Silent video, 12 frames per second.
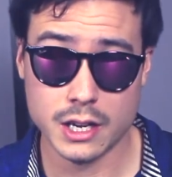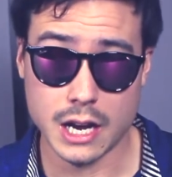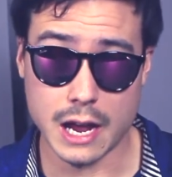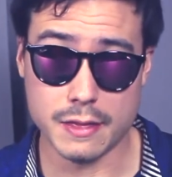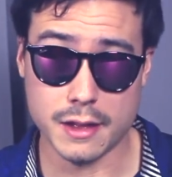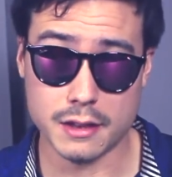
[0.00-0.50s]

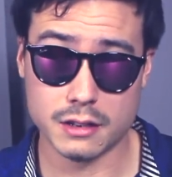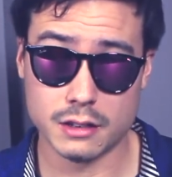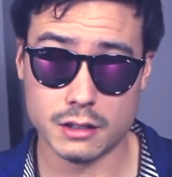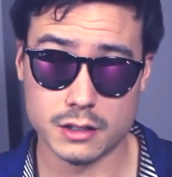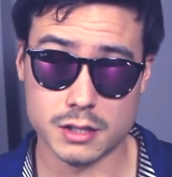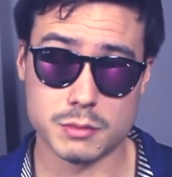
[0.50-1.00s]
And then
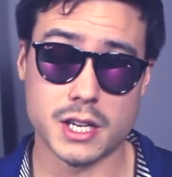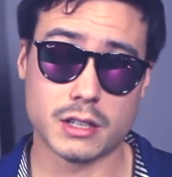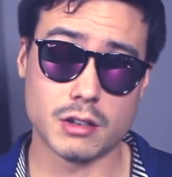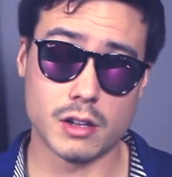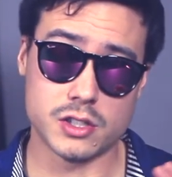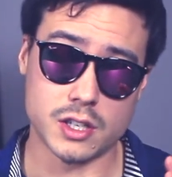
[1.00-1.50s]
some
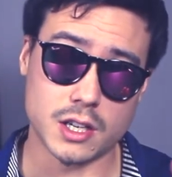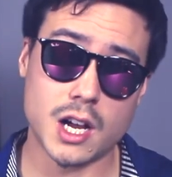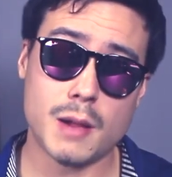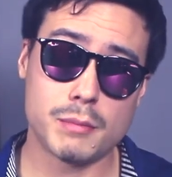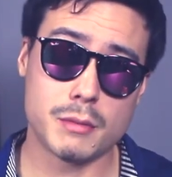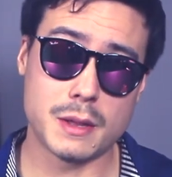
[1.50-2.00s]
technology to
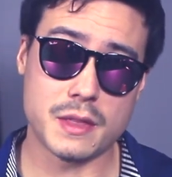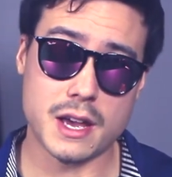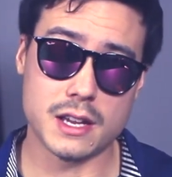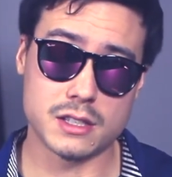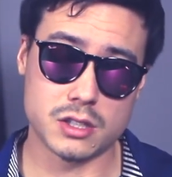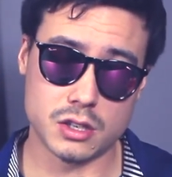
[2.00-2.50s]
complement that
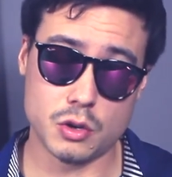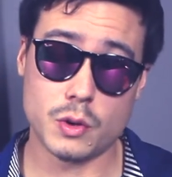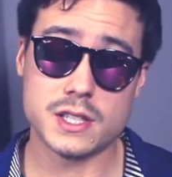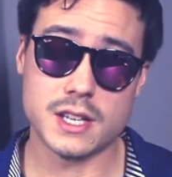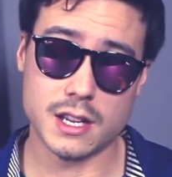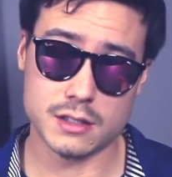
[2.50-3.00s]
is the noise
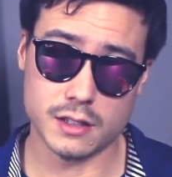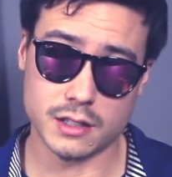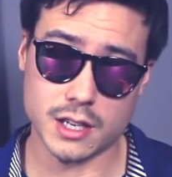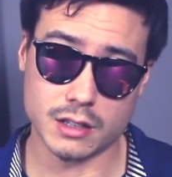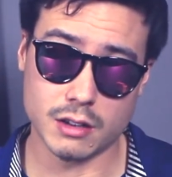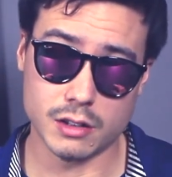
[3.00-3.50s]
canceling
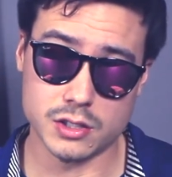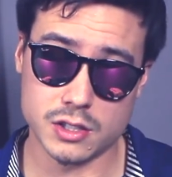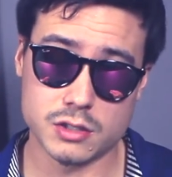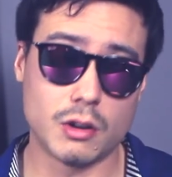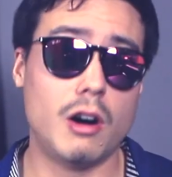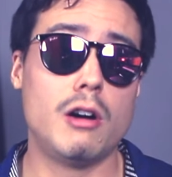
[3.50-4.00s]
technology.
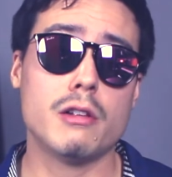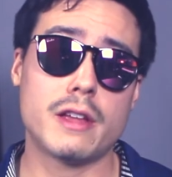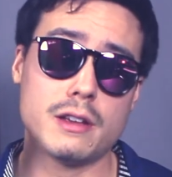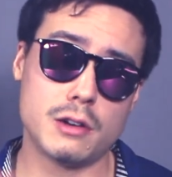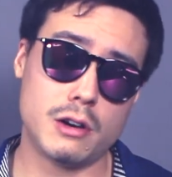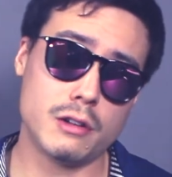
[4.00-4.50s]
So all
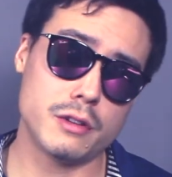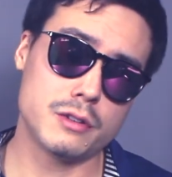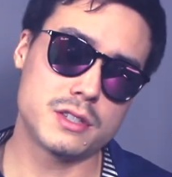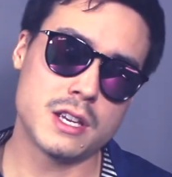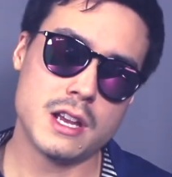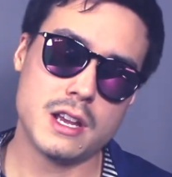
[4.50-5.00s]
those